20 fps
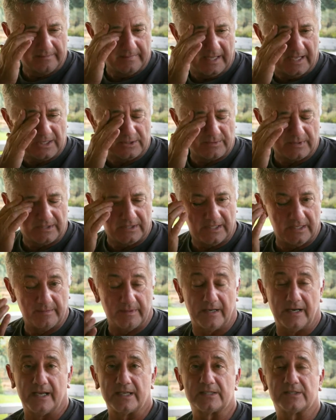management team
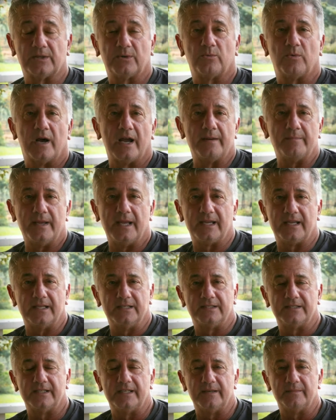and an excellent
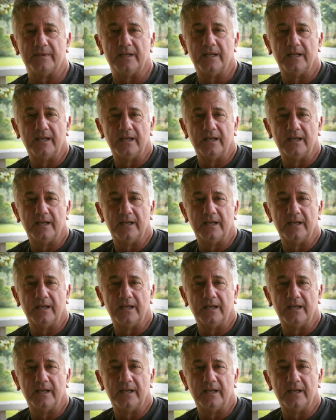winemaking team